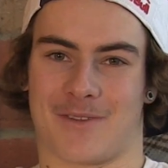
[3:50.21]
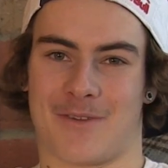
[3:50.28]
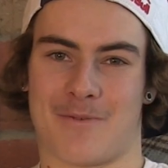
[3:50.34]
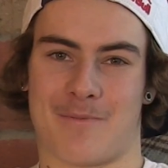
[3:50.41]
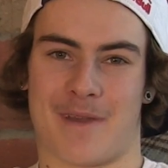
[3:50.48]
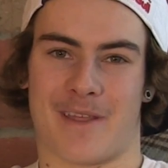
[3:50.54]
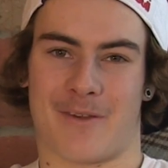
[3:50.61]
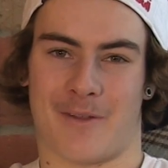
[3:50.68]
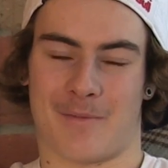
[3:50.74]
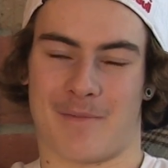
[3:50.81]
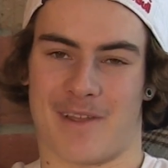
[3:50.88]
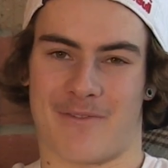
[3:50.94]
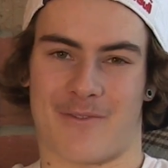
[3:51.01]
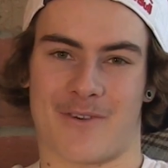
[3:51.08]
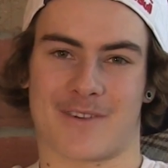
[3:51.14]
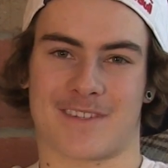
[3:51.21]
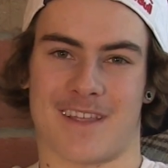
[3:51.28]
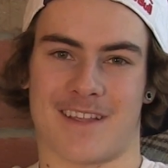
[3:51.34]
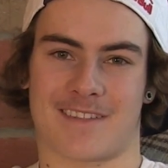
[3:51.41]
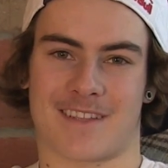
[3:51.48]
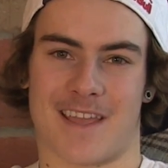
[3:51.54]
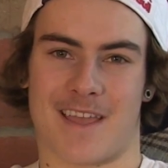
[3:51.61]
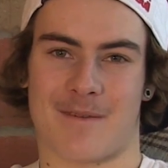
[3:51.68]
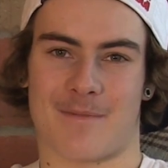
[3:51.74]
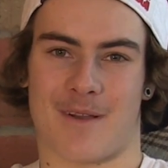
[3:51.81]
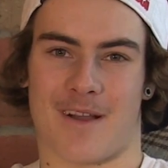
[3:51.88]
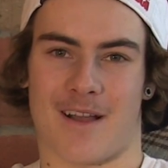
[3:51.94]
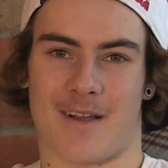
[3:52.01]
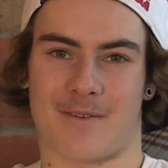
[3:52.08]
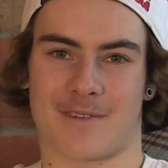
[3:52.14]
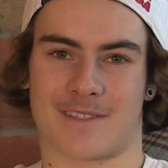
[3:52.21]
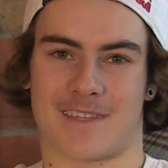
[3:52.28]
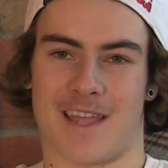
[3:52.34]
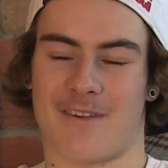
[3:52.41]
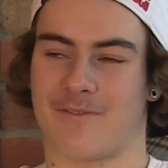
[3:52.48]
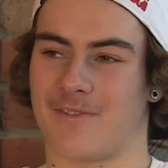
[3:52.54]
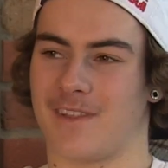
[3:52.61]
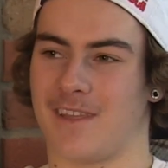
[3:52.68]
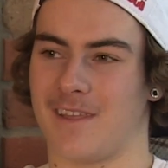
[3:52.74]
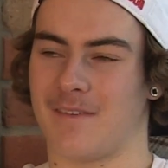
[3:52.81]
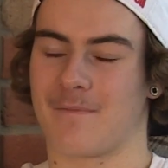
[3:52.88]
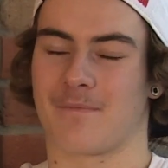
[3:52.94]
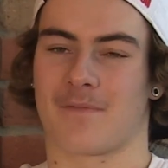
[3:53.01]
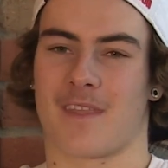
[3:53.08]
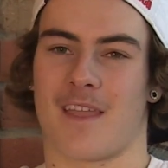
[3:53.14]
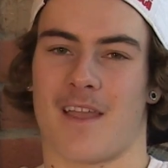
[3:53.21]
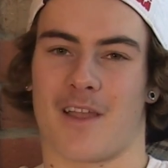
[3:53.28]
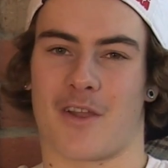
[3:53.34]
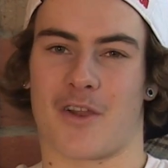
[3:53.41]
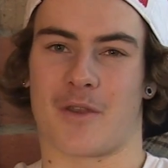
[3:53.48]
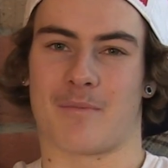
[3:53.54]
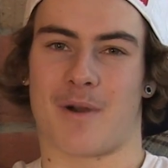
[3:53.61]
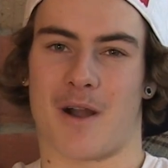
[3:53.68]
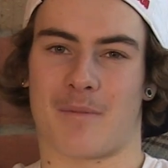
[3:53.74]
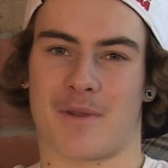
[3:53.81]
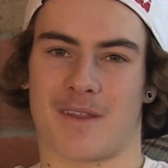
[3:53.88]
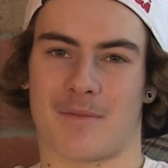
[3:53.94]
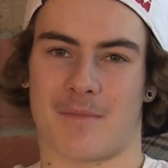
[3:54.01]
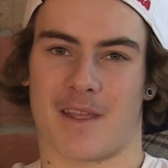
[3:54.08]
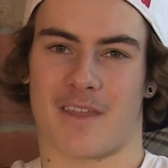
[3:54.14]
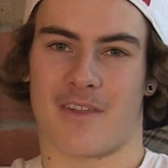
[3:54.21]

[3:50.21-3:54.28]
2 medals in my first X game was definitely a good moment in my